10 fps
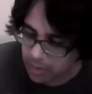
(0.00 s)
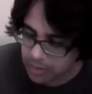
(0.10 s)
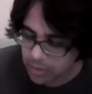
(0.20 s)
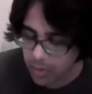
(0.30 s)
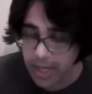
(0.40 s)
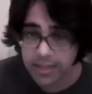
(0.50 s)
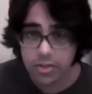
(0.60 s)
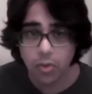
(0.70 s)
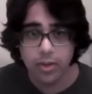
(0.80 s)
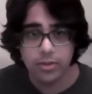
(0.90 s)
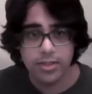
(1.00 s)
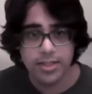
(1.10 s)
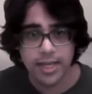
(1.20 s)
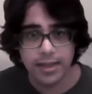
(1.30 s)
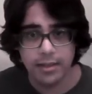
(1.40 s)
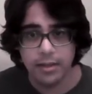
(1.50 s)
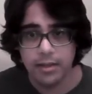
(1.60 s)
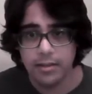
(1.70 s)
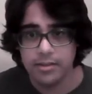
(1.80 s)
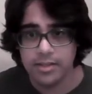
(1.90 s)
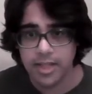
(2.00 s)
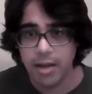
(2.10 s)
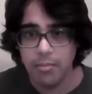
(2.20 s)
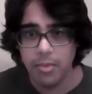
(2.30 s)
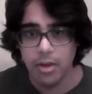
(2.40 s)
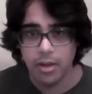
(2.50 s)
So it's going to send some